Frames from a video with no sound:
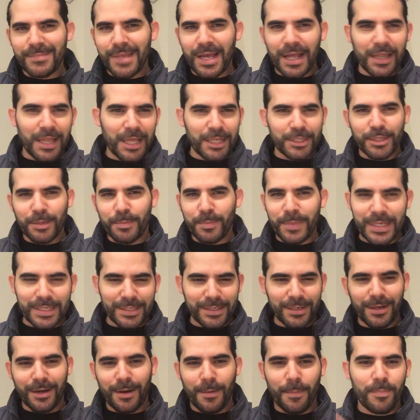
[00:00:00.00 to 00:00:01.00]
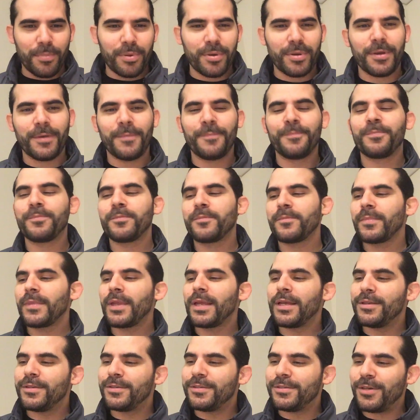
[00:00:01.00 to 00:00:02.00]
I like to mix it up.
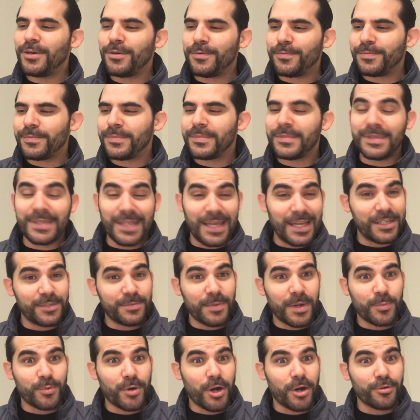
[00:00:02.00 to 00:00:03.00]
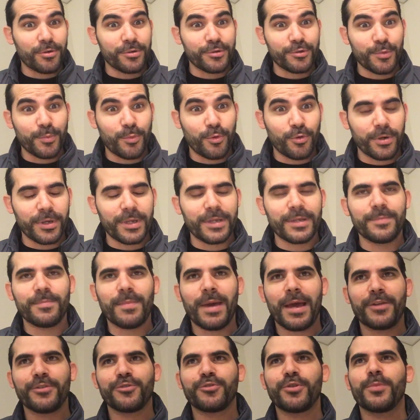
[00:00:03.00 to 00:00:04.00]
So that's my progress report in
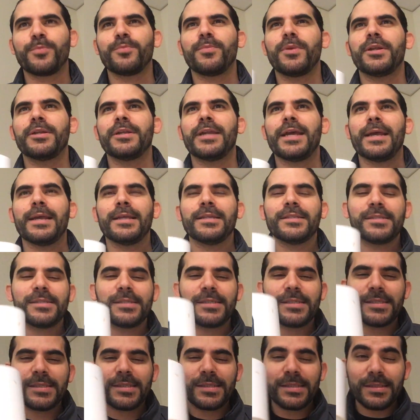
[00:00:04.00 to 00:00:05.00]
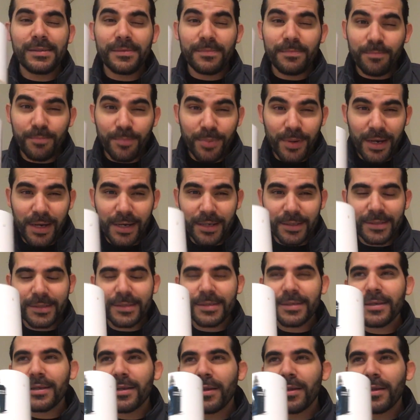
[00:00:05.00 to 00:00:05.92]
Manuscript Mondays. But